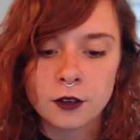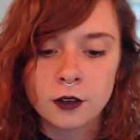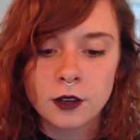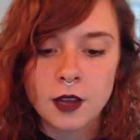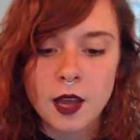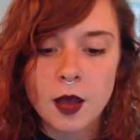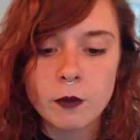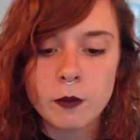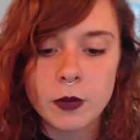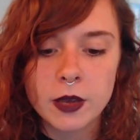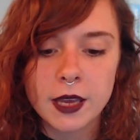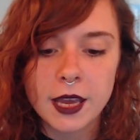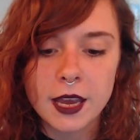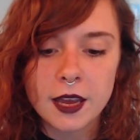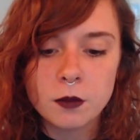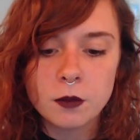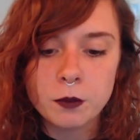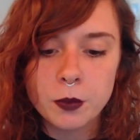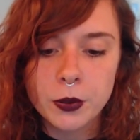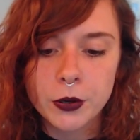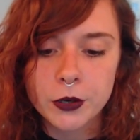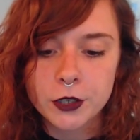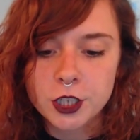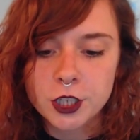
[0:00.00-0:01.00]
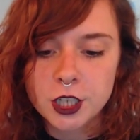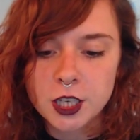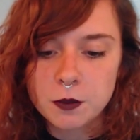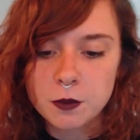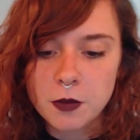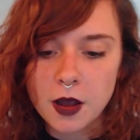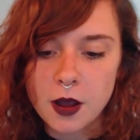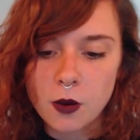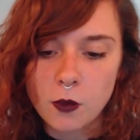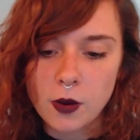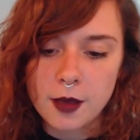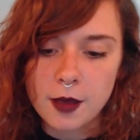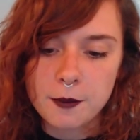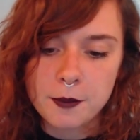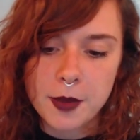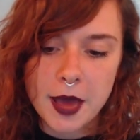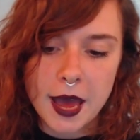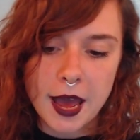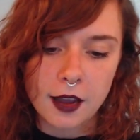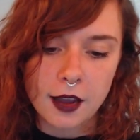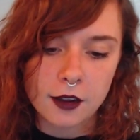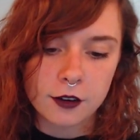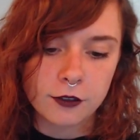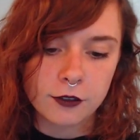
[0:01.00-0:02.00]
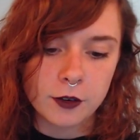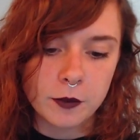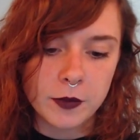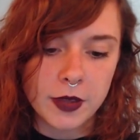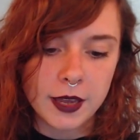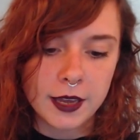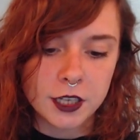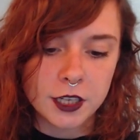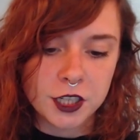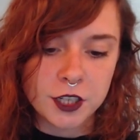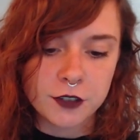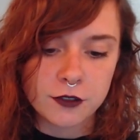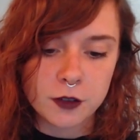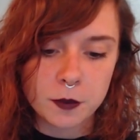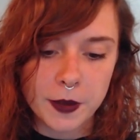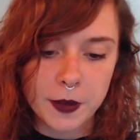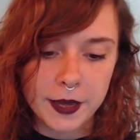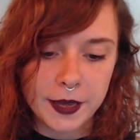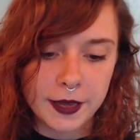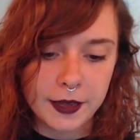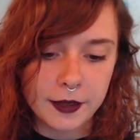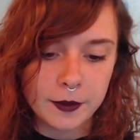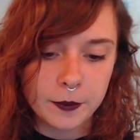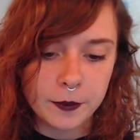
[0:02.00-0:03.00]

and began pushing my way back from the edge of the pit.